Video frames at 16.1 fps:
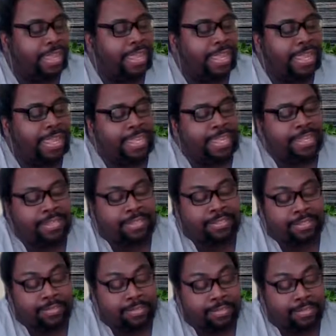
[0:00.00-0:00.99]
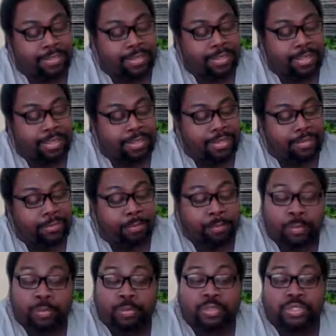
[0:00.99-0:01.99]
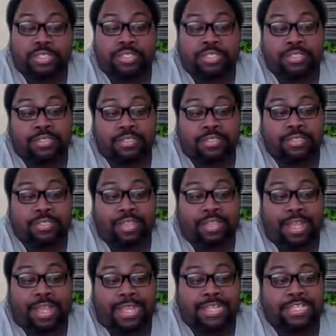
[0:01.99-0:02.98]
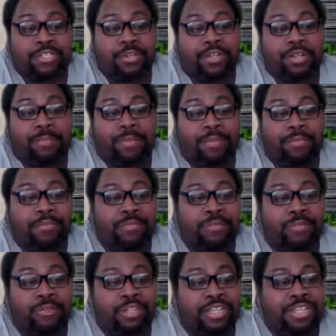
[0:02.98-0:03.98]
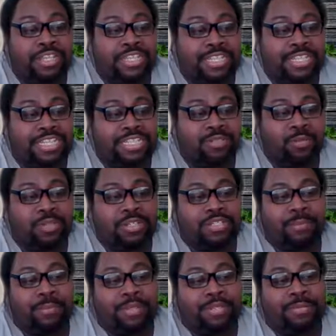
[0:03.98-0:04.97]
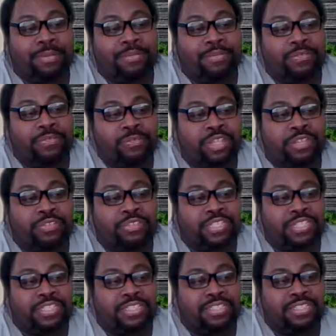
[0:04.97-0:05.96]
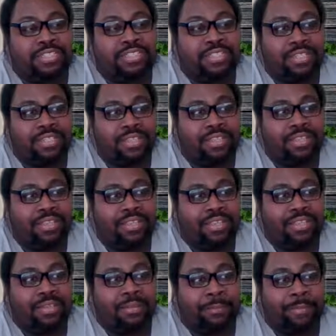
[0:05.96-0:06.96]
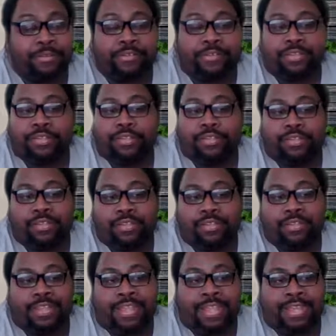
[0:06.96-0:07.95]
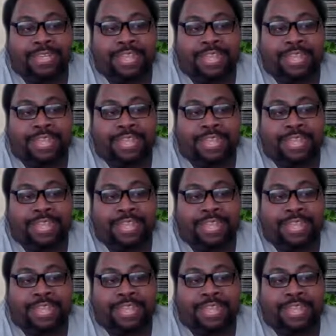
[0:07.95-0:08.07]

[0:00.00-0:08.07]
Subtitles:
and pay-per-view was good. I enjoyed that pay-per-view. It's one of the best pay-per-views I've seen. Period. Not